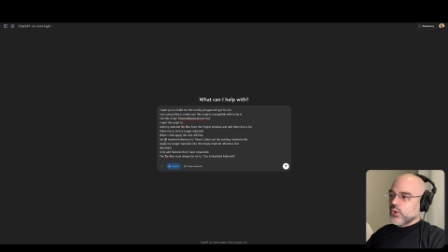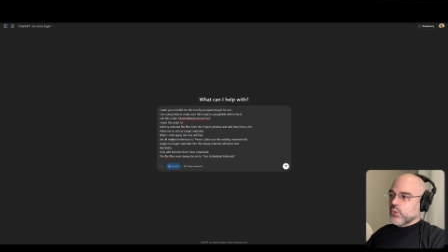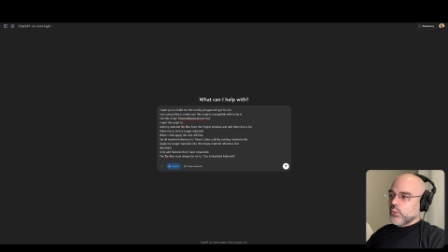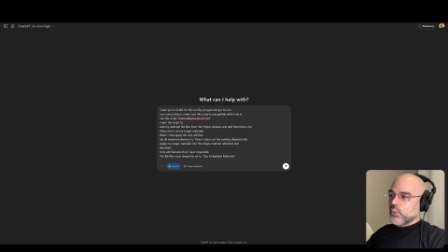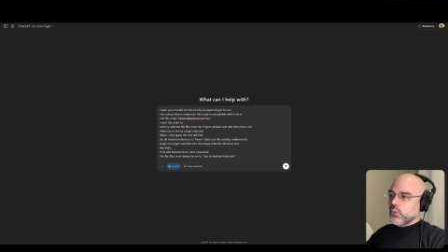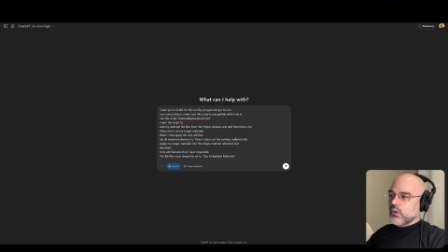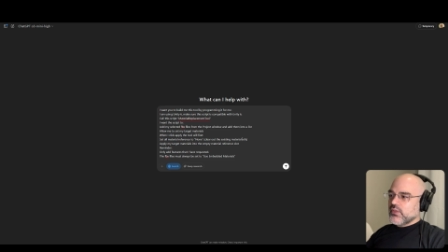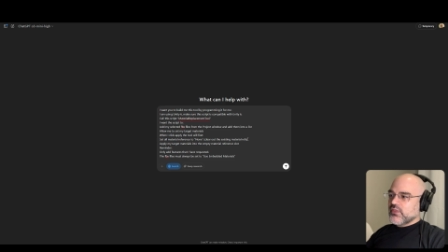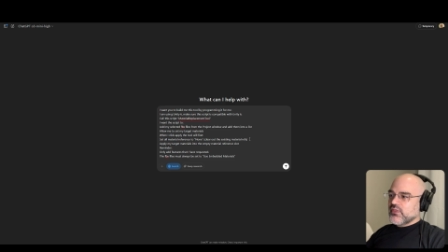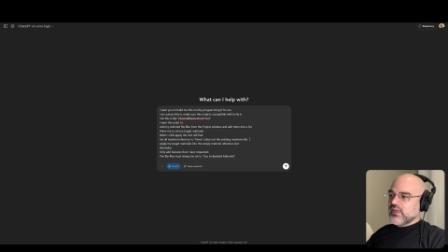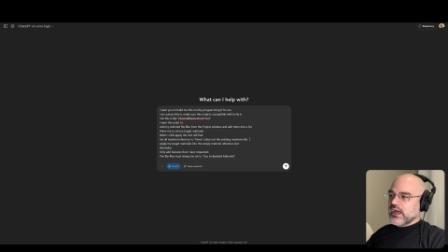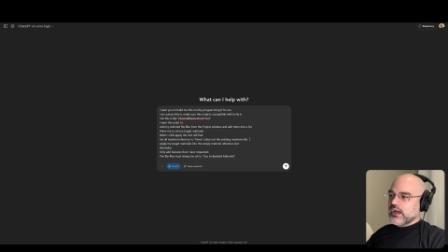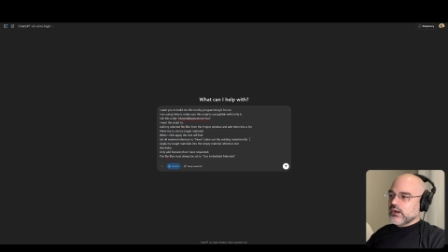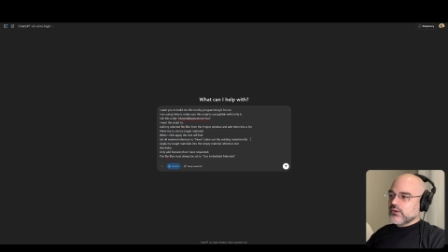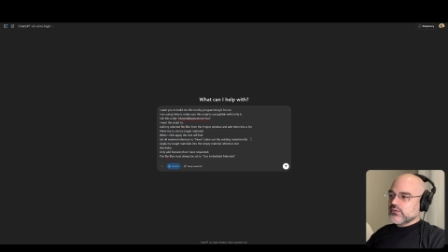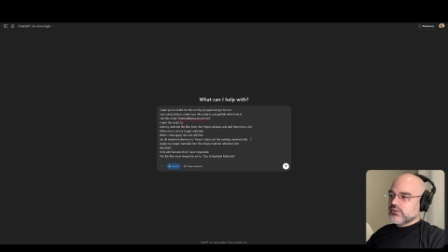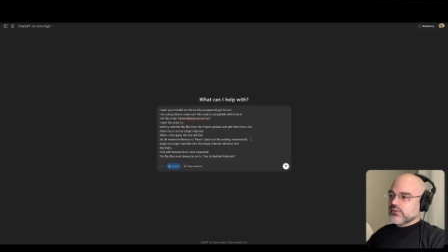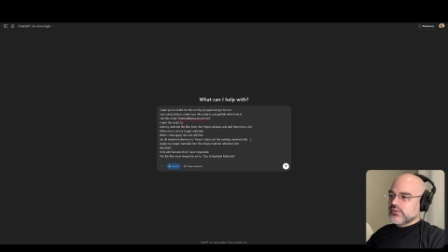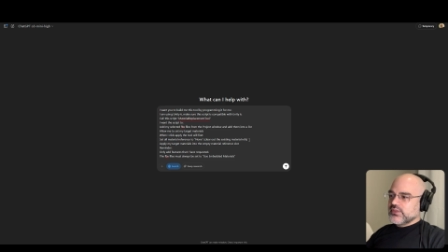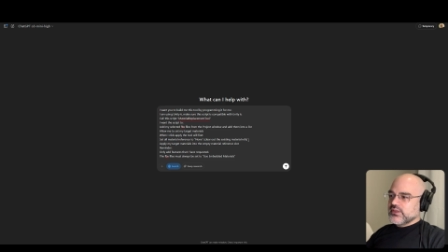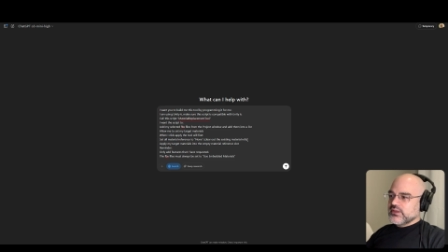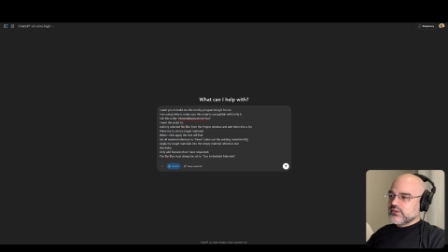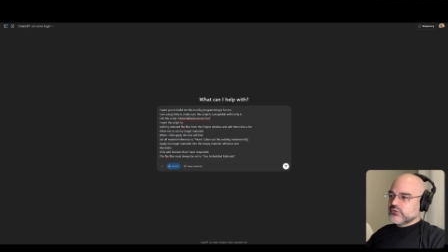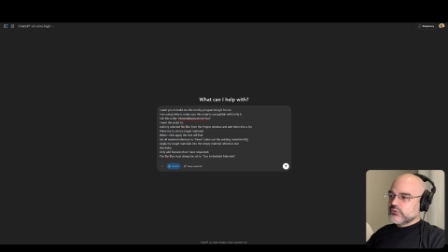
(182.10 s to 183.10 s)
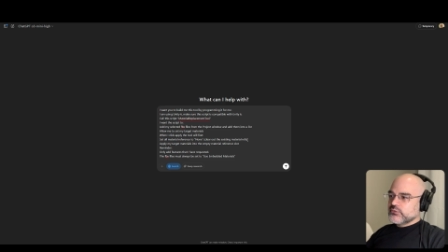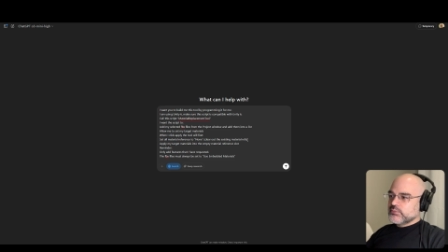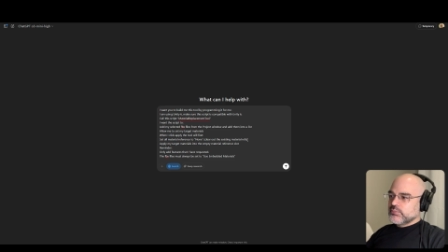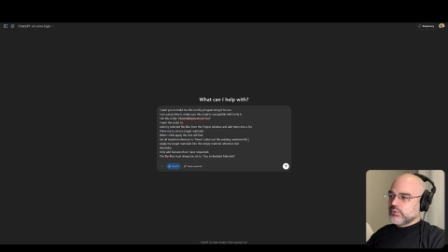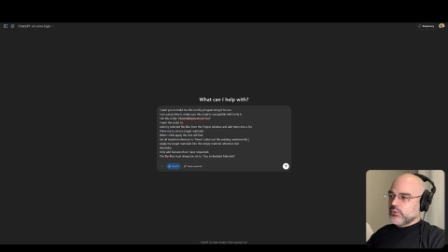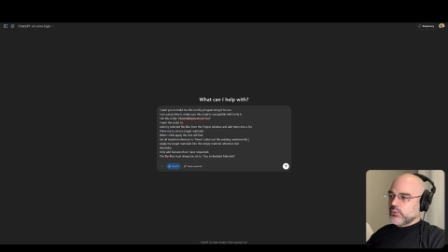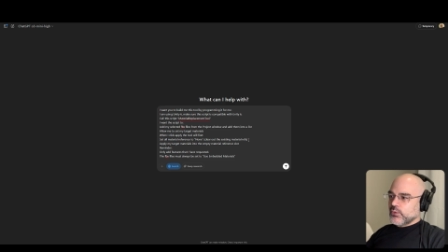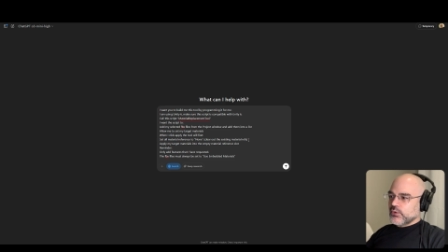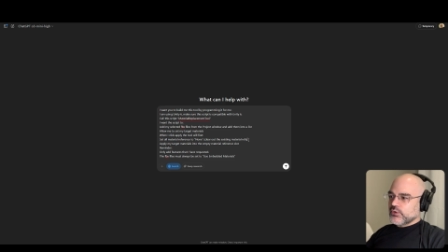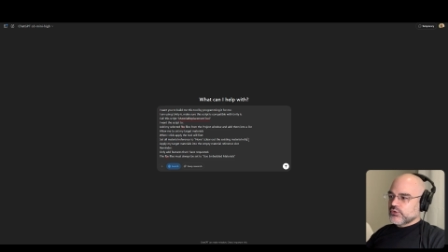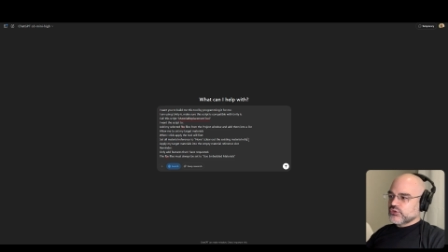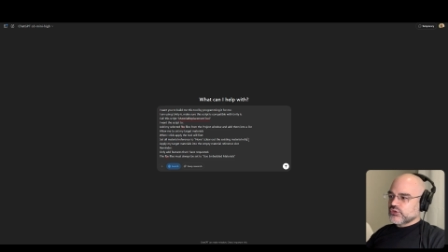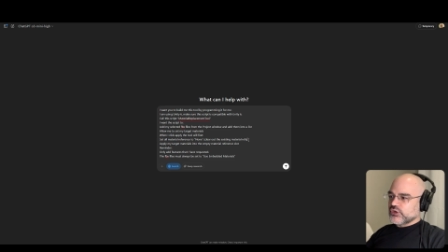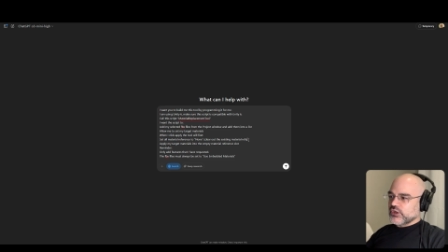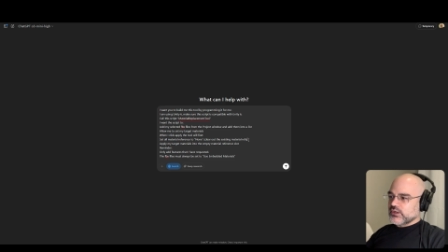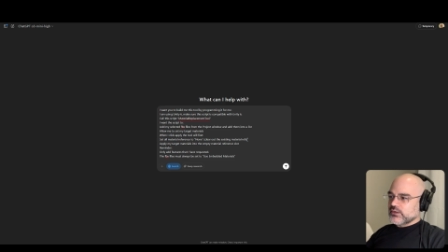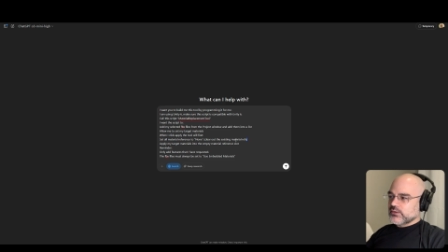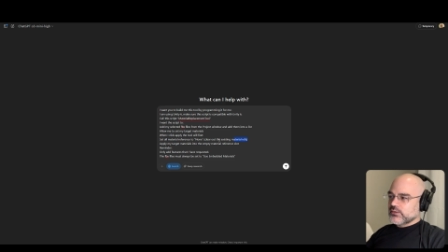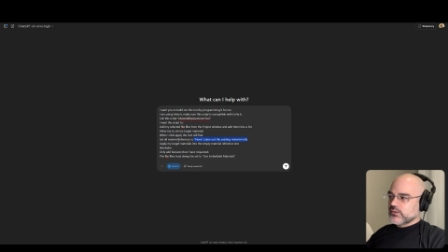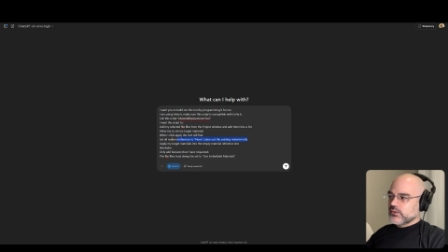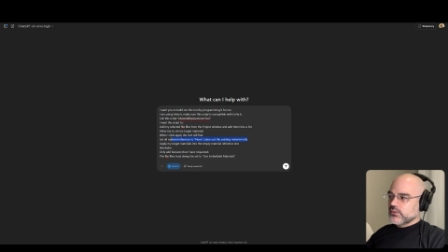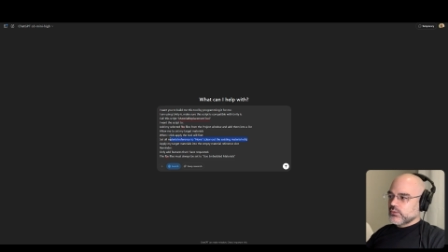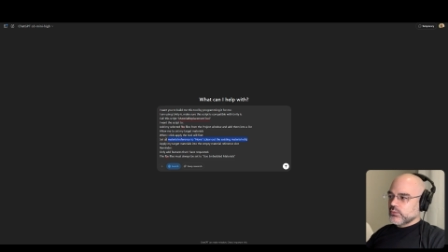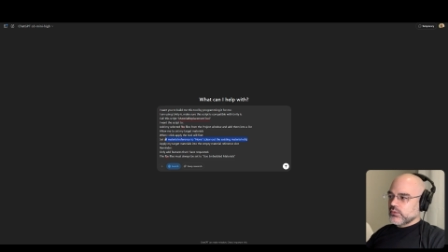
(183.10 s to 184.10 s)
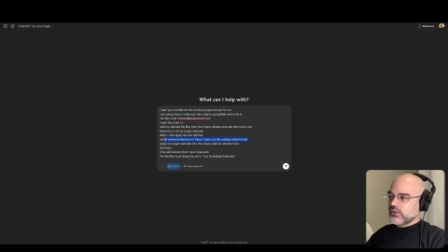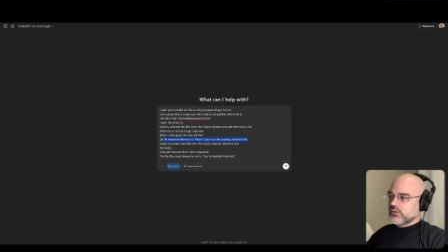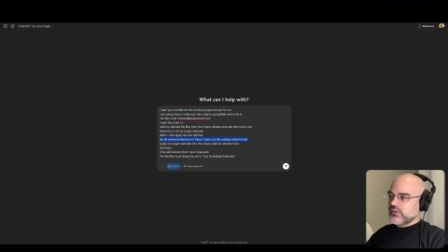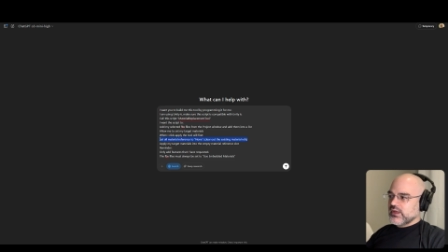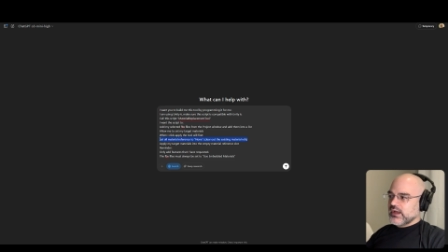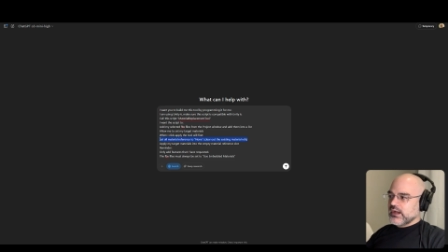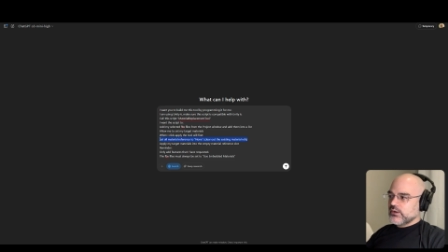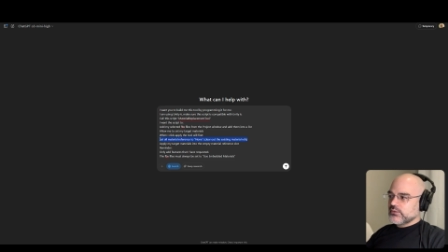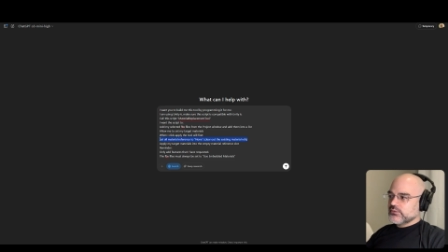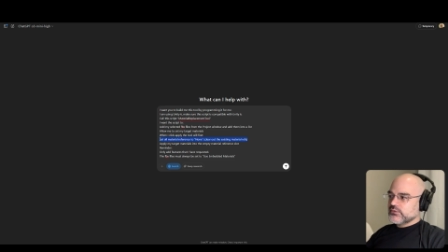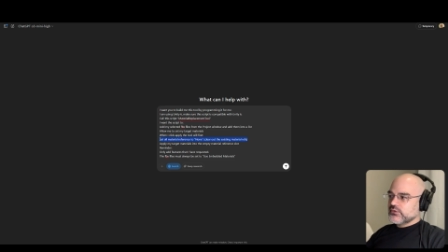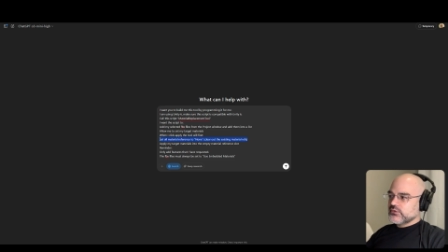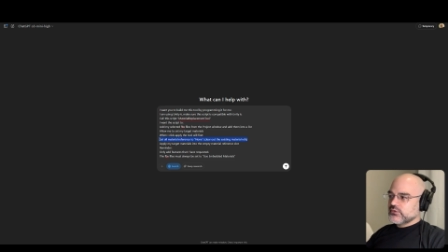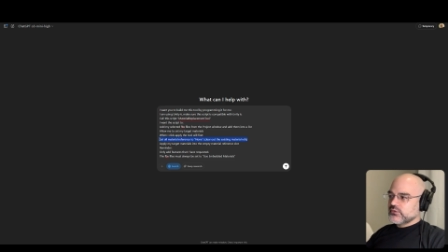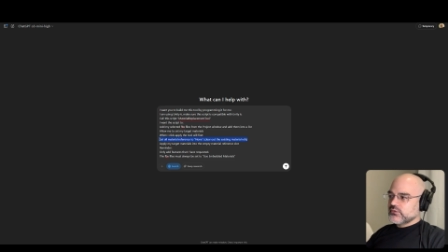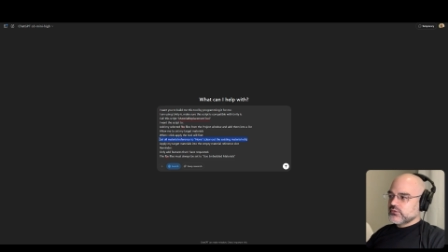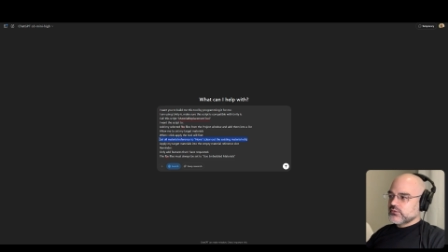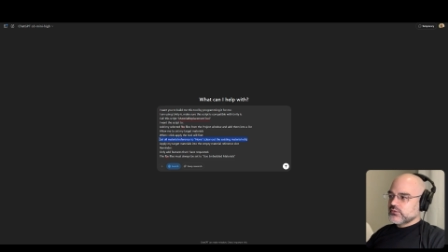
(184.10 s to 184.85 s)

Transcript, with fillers: without this portion, without